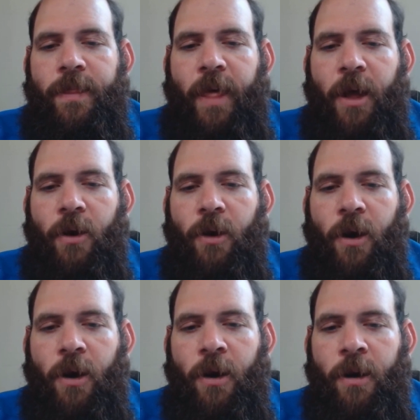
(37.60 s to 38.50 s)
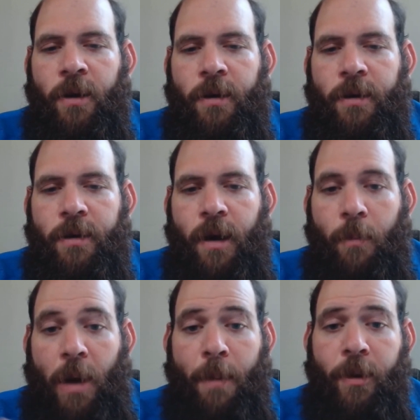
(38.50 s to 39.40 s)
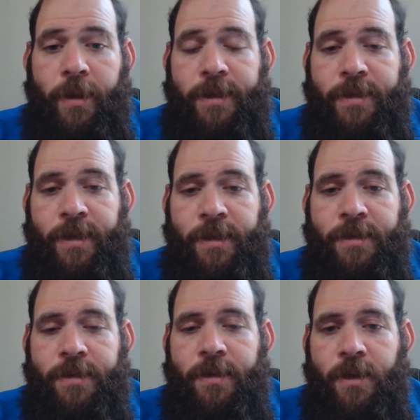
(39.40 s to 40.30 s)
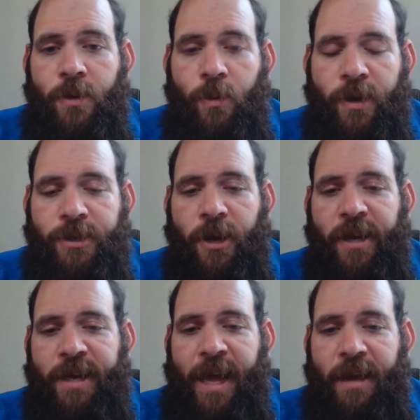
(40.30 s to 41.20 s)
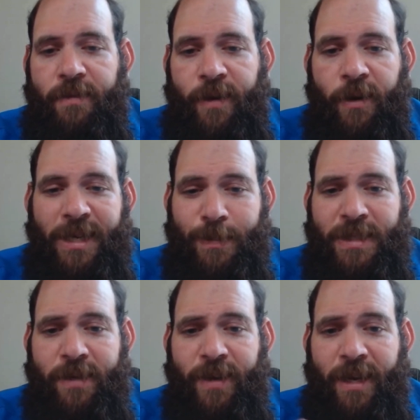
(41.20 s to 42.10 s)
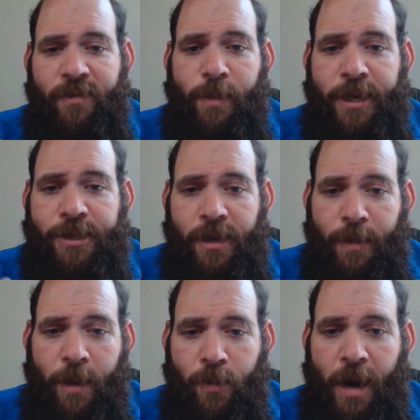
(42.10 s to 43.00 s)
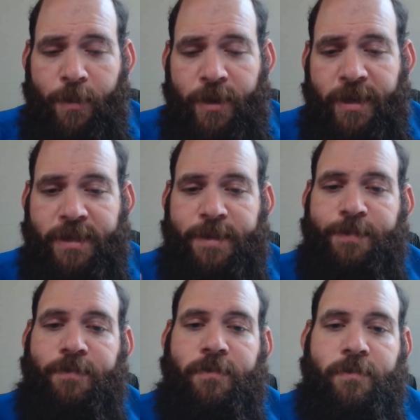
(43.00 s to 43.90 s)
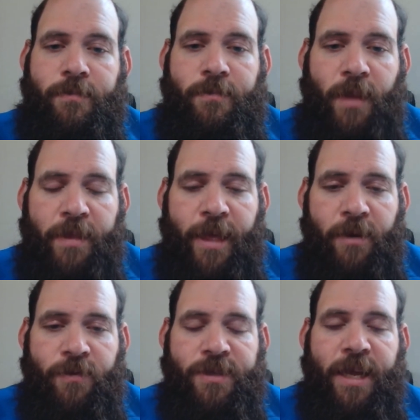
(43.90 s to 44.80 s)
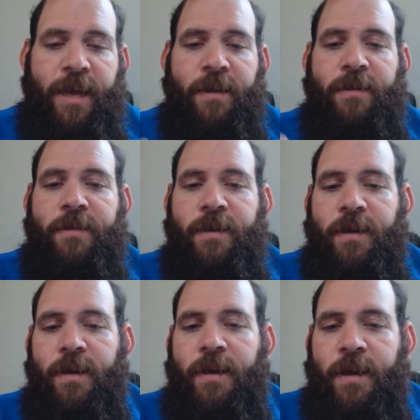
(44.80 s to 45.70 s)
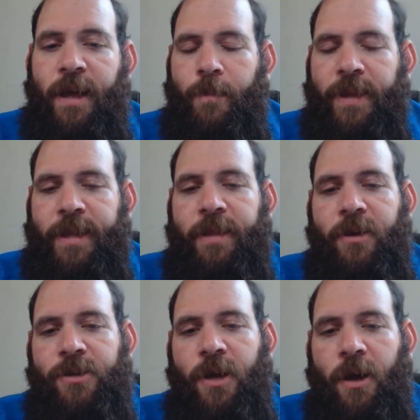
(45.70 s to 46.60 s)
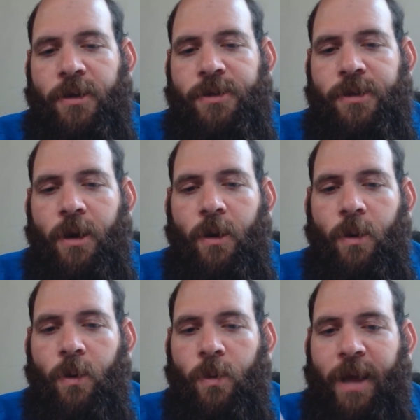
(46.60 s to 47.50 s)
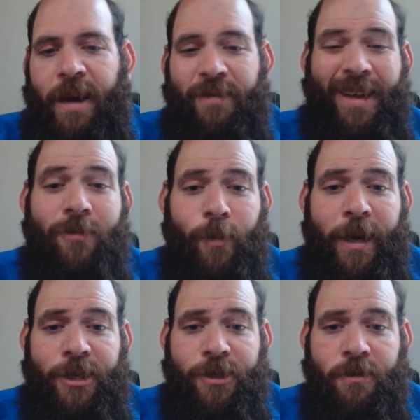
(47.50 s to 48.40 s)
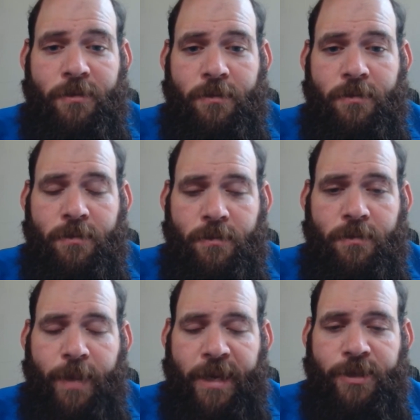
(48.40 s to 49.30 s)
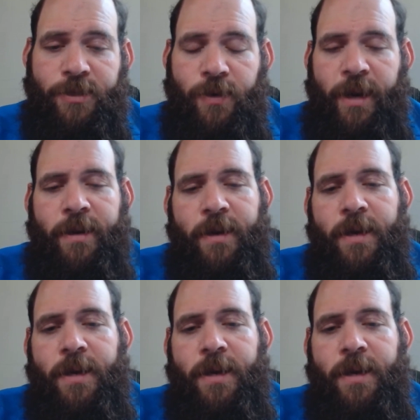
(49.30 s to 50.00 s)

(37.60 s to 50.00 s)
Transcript: There are property listings, which are going to have very specific information about properties that are for sale. But then there's also kind of informational pages, right?